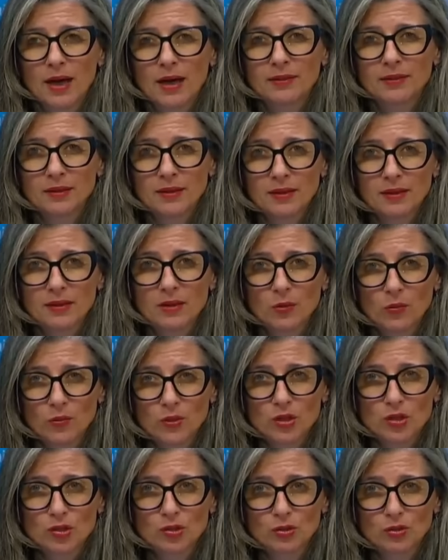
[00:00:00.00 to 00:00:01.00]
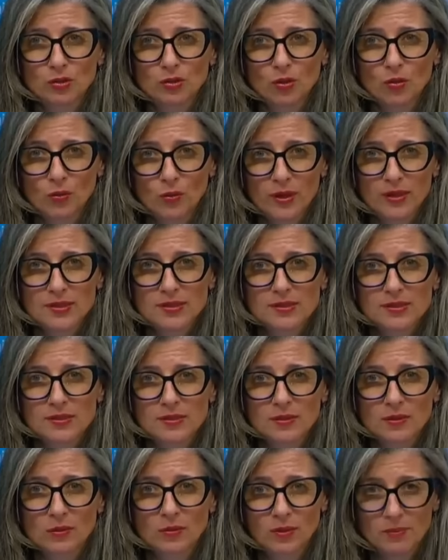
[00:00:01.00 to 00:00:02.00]
think that we should
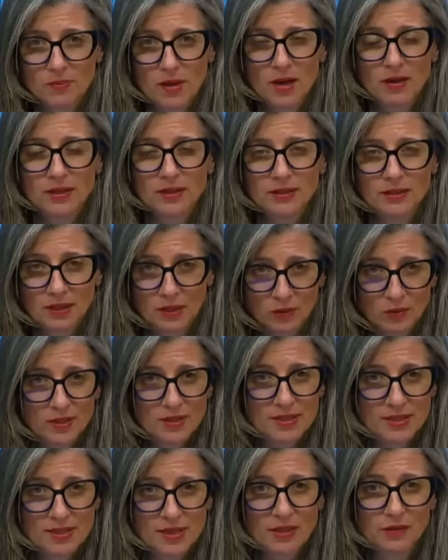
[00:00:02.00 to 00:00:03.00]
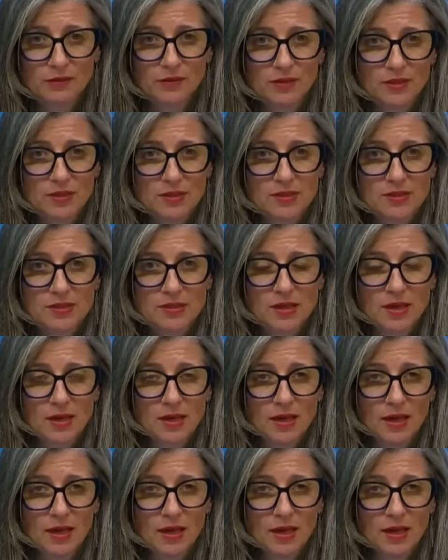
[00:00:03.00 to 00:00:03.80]
always remind ourselves